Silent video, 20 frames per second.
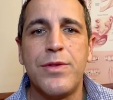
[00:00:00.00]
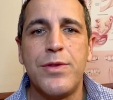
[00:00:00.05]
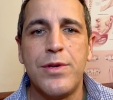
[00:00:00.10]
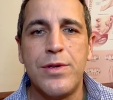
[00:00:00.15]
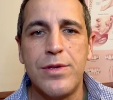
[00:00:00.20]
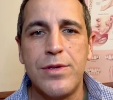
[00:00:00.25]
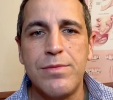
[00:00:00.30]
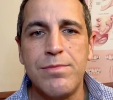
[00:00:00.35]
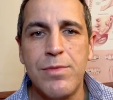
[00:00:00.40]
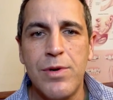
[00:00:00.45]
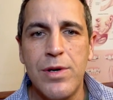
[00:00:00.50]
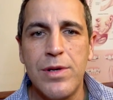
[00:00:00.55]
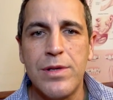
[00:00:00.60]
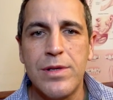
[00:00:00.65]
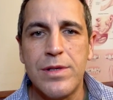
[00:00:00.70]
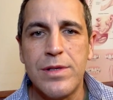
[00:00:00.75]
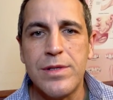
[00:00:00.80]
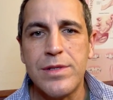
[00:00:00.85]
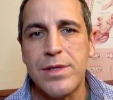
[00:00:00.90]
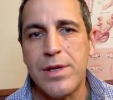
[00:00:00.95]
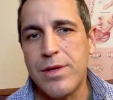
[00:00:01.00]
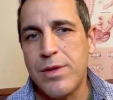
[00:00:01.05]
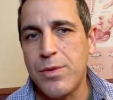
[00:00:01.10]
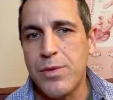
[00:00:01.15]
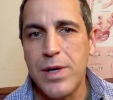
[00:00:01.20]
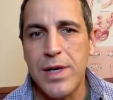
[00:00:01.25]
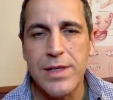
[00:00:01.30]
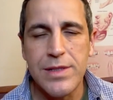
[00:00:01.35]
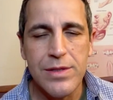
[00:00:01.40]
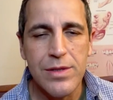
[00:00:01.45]
third molars,
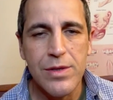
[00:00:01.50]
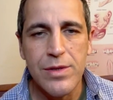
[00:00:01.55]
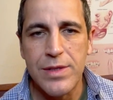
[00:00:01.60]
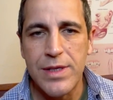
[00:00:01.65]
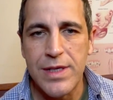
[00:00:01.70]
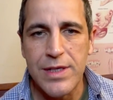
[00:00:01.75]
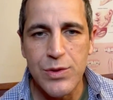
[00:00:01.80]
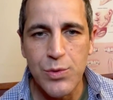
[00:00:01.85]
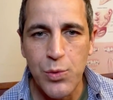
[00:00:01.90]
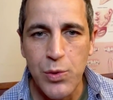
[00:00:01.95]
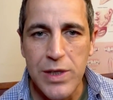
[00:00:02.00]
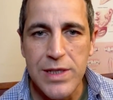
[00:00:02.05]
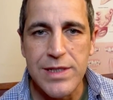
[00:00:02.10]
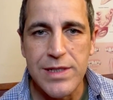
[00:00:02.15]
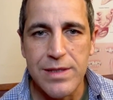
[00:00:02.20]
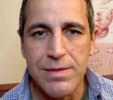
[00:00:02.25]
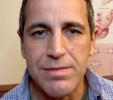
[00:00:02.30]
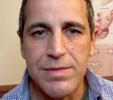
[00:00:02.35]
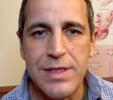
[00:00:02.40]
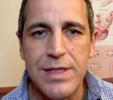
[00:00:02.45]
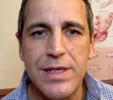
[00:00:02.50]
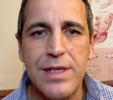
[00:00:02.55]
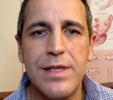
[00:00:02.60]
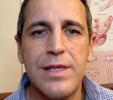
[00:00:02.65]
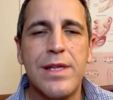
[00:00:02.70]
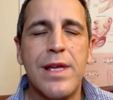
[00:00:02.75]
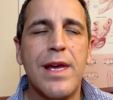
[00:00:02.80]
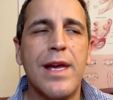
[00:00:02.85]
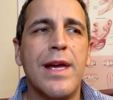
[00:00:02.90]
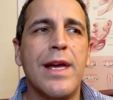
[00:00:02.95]
otherwise known as wisdom teeth,
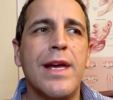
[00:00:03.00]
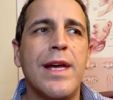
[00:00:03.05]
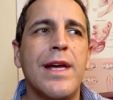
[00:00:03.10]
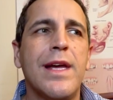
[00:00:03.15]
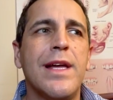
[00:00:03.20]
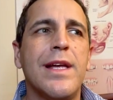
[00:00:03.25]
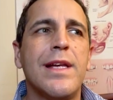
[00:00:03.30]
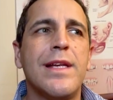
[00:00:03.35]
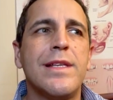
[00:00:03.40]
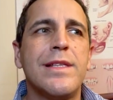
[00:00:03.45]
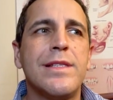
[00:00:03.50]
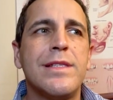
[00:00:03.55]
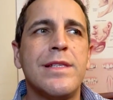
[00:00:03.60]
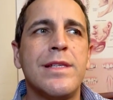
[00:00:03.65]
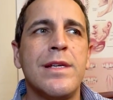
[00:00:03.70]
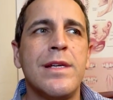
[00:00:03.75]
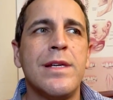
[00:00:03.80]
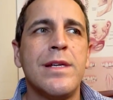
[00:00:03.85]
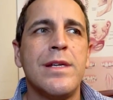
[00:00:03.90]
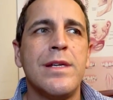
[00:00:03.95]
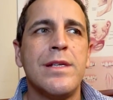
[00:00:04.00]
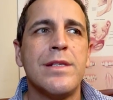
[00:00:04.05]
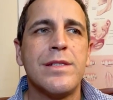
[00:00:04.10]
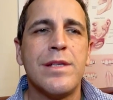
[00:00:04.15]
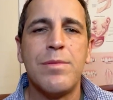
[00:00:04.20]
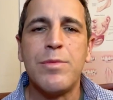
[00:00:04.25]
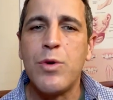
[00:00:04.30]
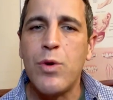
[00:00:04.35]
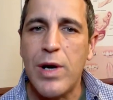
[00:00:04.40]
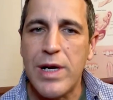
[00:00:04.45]
and
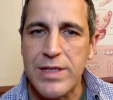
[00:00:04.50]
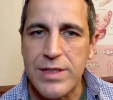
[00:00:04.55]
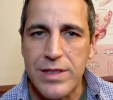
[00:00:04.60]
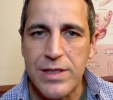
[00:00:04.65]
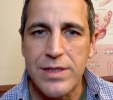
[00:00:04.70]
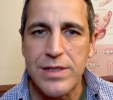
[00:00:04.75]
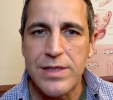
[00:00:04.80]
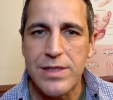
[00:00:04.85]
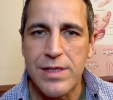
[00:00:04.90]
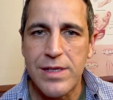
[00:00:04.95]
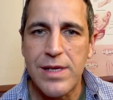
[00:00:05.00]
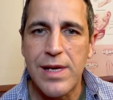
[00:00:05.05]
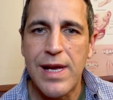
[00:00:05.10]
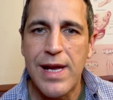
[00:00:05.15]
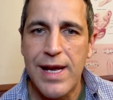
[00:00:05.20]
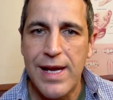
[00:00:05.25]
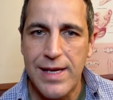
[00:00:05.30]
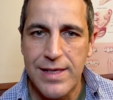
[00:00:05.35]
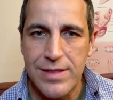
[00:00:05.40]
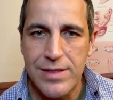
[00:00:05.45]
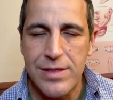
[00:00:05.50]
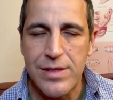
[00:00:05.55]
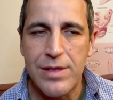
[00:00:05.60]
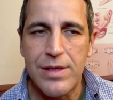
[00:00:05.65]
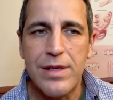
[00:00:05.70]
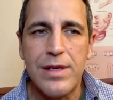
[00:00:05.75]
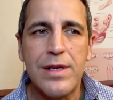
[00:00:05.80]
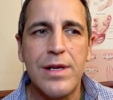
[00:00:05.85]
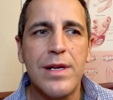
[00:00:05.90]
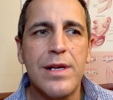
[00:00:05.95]
some questions to answer.
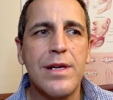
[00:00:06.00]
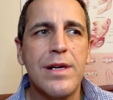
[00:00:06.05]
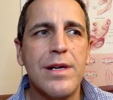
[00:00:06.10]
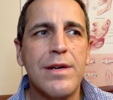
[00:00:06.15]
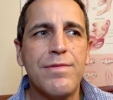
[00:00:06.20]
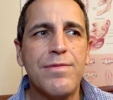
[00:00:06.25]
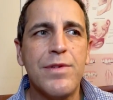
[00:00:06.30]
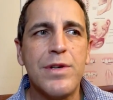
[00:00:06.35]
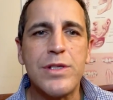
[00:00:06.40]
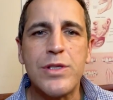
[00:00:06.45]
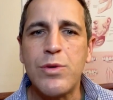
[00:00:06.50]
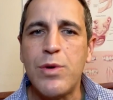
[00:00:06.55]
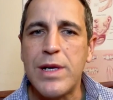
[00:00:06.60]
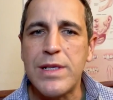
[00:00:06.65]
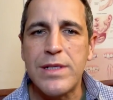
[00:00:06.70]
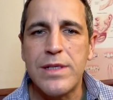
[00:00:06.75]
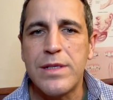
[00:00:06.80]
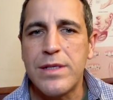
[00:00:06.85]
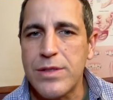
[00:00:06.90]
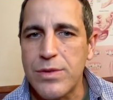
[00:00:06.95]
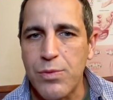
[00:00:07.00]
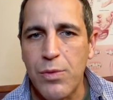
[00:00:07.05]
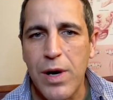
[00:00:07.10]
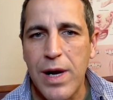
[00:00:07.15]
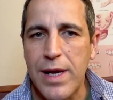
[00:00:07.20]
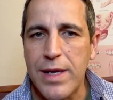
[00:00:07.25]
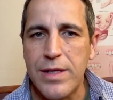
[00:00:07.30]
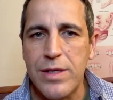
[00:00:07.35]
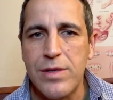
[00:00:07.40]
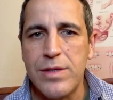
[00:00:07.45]
Uh, first question is
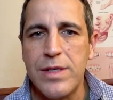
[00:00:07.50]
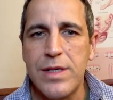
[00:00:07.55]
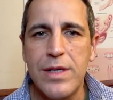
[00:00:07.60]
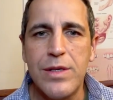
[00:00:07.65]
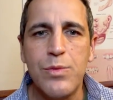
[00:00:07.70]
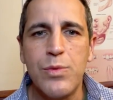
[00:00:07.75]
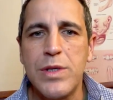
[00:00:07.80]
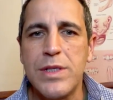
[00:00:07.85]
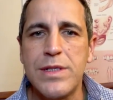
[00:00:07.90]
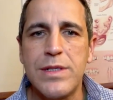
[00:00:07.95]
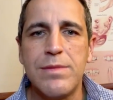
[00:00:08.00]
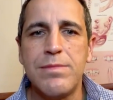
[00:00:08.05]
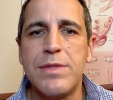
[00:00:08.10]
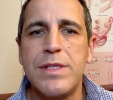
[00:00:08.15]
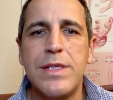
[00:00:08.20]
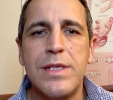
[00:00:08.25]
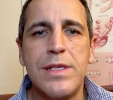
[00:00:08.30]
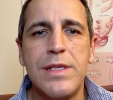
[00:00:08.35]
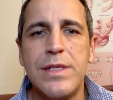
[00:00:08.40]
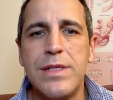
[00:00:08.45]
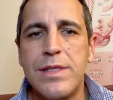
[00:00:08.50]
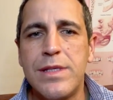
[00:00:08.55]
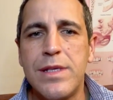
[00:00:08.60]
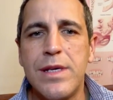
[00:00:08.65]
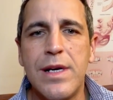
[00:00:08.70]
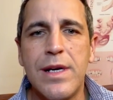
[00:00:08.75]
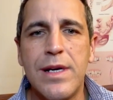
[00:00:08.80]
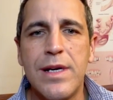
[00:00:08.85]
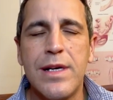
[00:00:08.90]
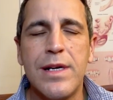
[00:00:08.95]
why do you need wisdom teeth
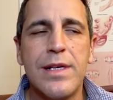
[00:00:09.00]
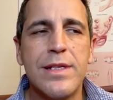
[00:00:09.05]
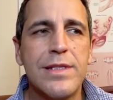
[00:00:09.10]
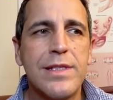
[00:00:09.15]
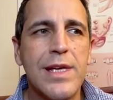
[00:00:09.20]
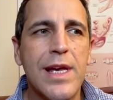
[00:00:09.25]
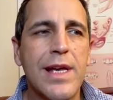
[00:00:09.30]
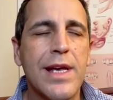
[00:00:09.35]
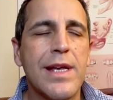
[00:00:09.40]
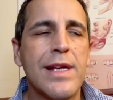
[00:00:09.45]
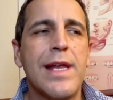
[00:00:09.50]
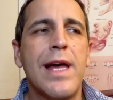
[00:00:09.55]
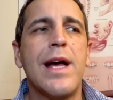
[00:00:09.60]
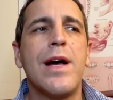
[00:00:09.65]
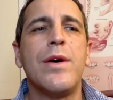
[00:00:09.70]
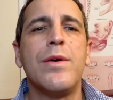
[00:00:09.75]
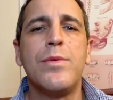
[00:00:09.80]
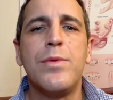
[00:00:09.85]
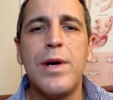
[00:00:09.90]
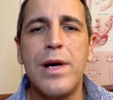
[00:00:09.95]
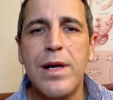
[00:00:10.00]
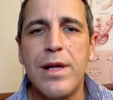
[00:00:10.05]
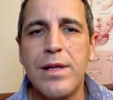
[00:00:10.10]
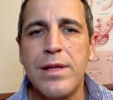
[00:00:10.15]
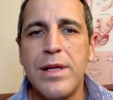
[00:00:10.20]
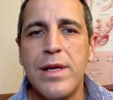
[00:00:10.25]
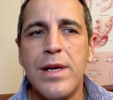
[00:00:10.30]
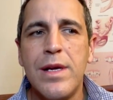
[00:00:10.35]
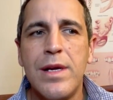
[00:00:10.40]
uh, taken out? Well,